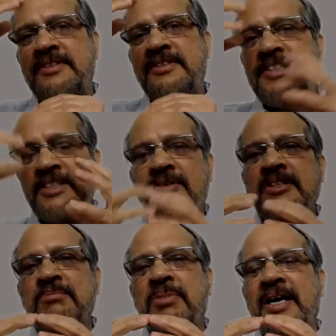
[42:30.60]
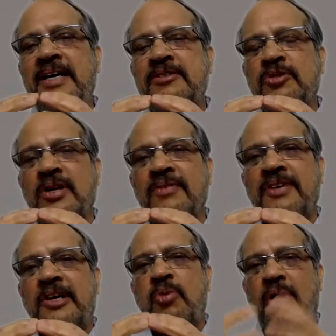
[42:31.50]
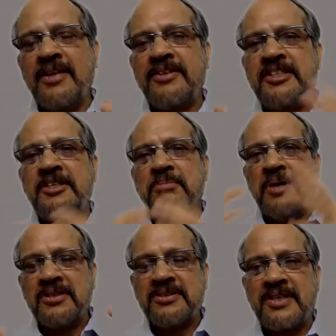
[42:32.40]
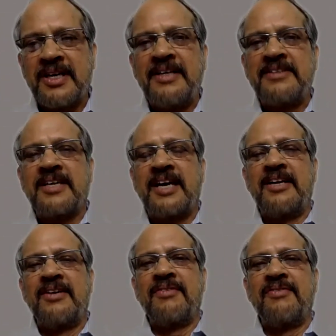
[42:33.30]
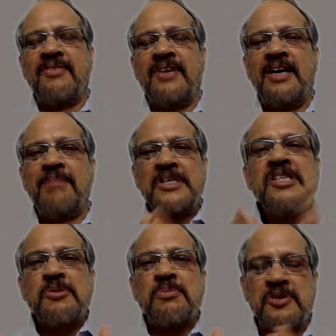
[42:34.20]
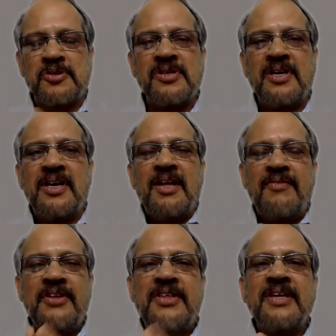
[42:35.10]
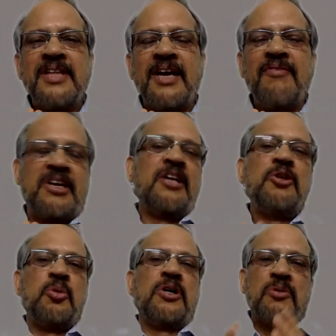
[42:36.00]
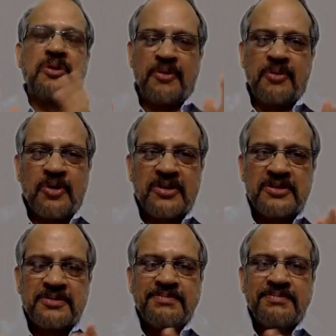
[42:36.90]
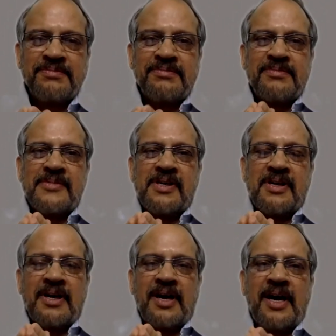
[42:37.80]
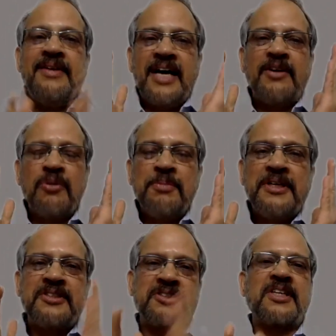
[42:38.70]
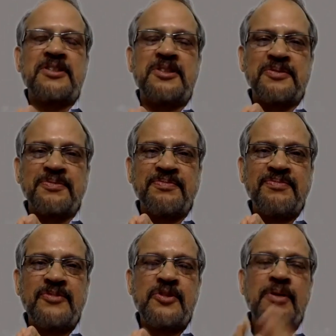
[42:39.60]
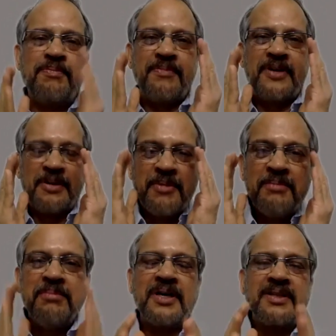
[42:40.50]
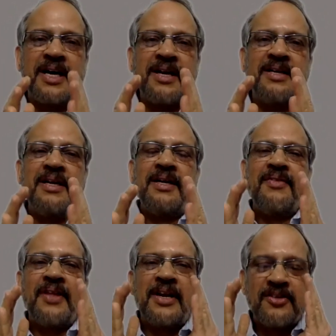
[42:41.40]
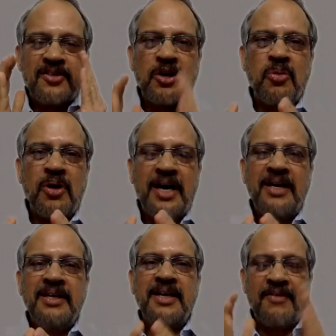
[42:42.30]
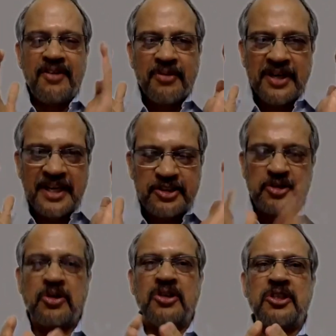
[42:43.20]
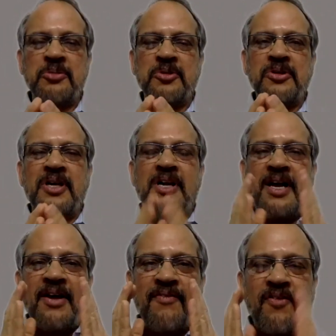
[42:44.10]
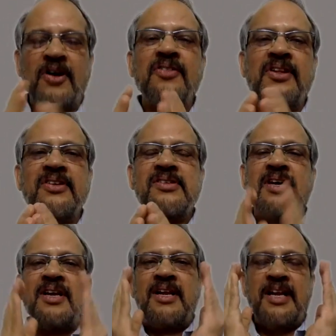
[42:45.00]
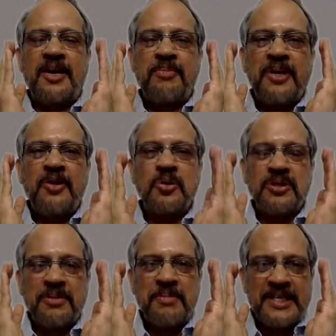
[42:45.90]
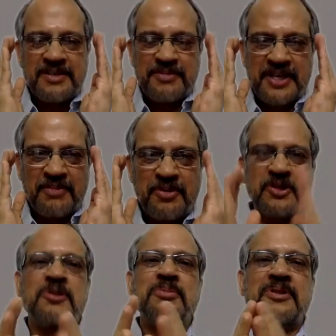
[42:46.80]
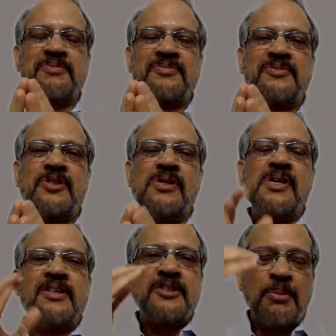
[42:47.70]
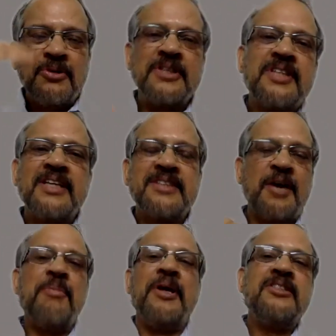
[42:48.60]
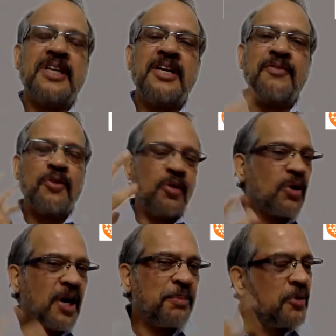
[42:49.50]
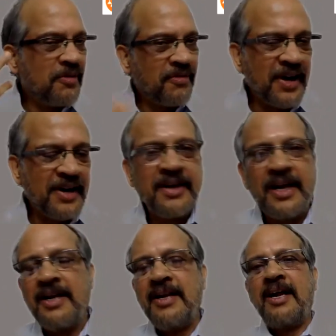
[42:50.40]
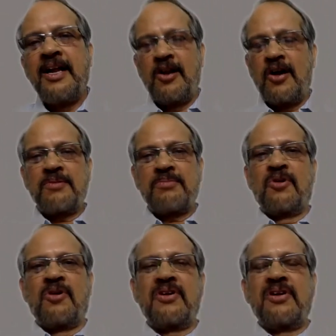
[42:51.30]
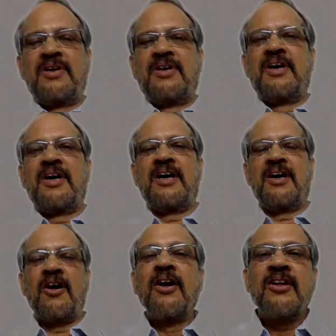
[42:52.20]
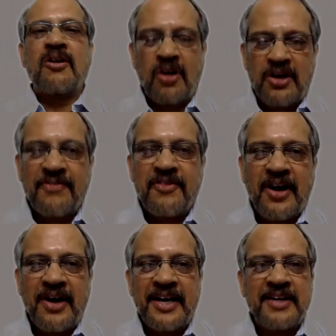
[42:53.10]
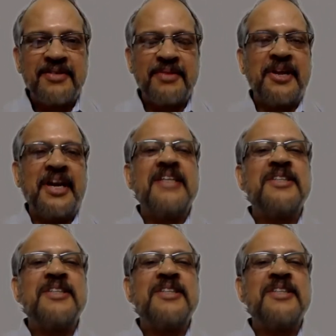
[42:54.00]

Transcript: driven by sort of equality, birthright kind of principles. We think that we can do whatever we want. And that will be destructive. So remember that that is required. Everyone has to contribute. And for this, let me do the best thing possible. So some of the things I mentioned, if you look up, you will find a lot more on the code of conduct from the net.